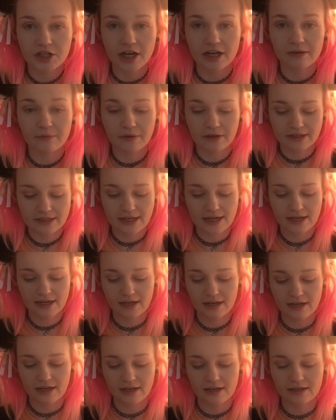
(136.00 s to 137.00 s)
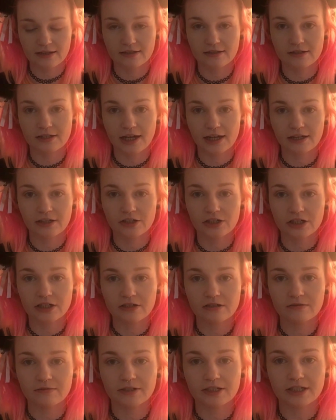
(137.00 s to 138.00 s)
shade I'm going to take is Danger,
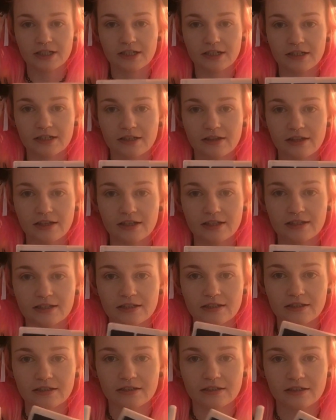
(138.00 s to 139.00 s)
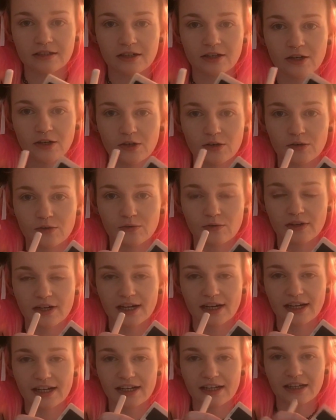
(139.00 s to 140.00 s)
which is this
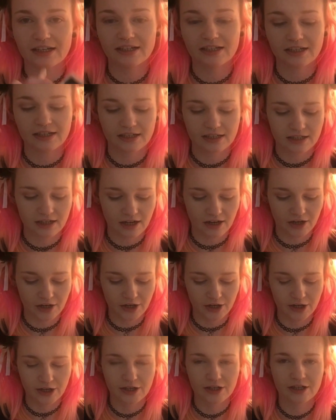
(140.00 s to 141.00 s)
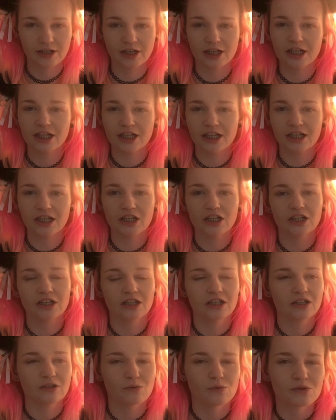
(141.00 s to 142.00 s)
really, it's like a,
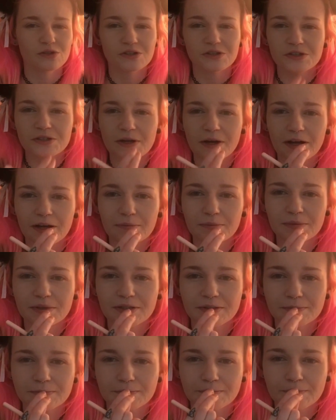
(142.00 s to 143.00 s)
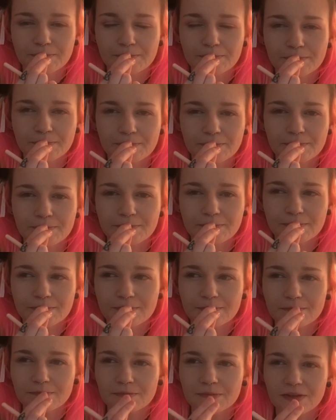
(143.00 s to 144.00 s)
what's the term?
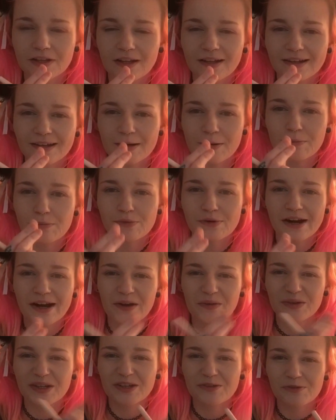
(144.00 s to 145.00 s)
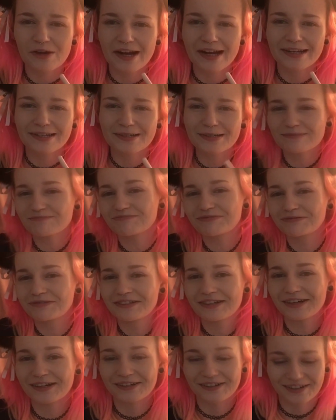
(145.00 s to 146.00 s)
Like a brownie red.
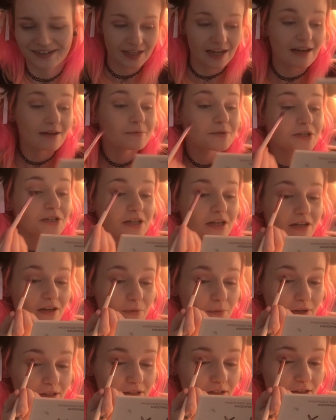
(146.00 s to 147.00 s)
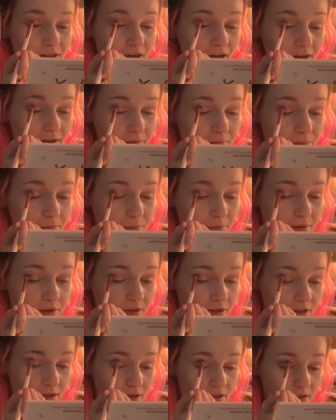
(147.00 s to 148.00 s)
I don't know. I'm just going to once again put
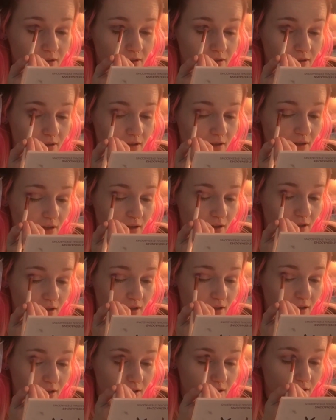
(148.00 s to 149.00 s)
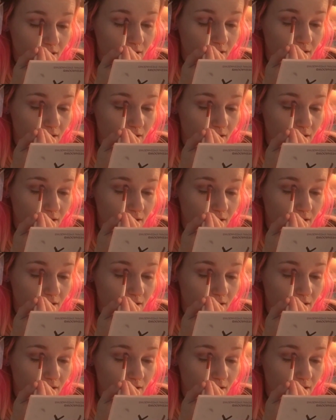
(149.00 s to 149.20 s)
this in